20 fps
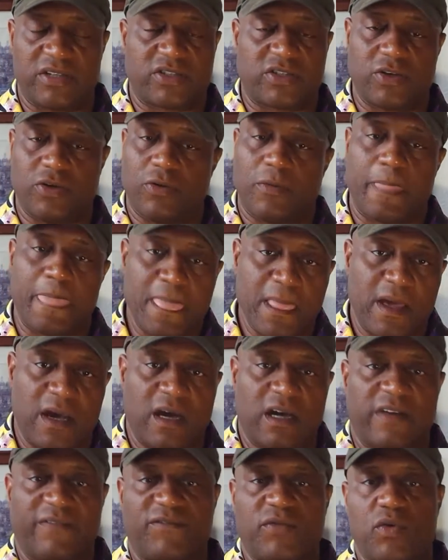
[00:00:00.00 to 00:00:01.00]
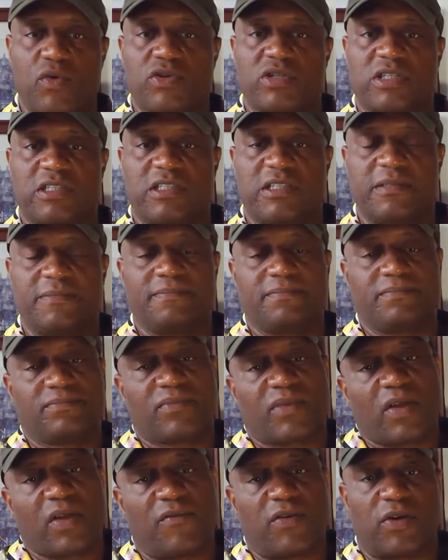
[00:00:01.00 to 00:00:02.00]
So unfortunately,
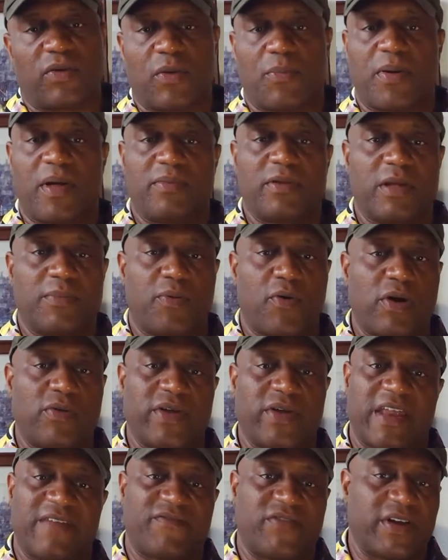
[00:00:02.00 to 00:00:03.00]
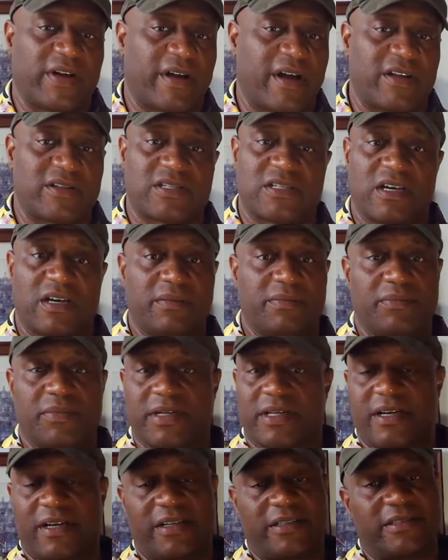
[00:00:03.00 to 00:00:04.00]
for the Republican Party, we got to figure out something
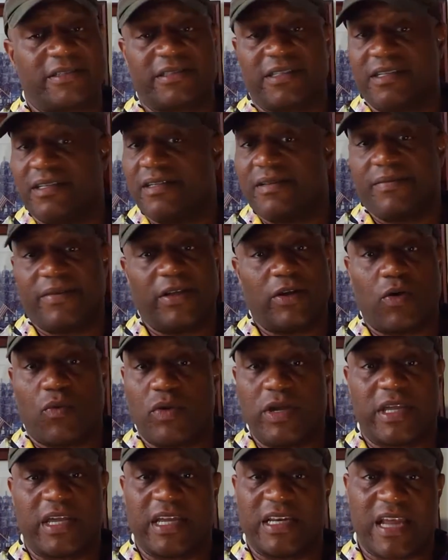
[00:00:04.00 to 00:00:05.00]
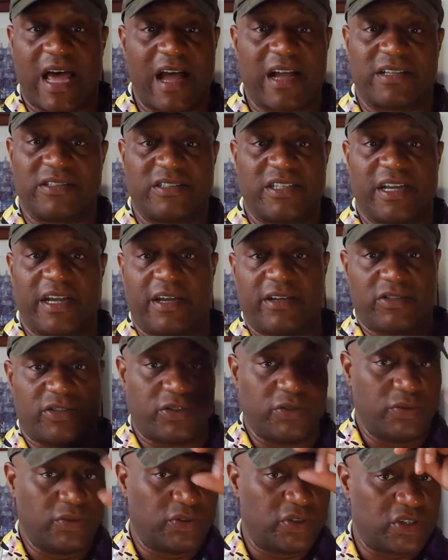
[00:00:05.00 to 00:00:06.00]
because we cannot continue
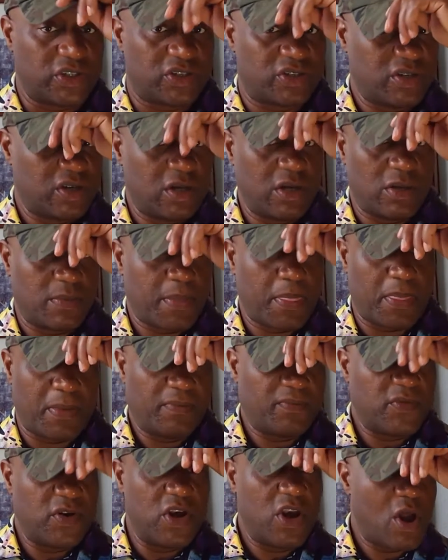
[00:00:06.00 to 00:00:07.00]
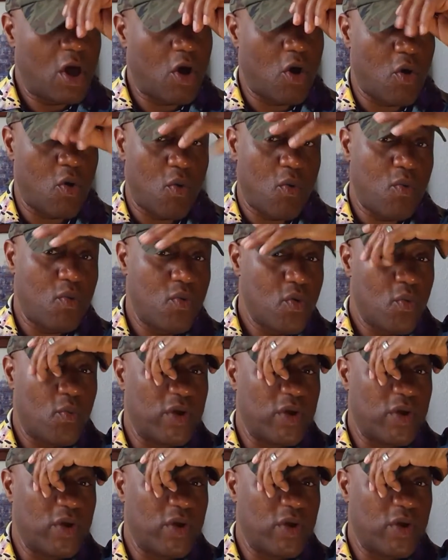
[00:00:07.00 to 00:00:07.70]
to just know.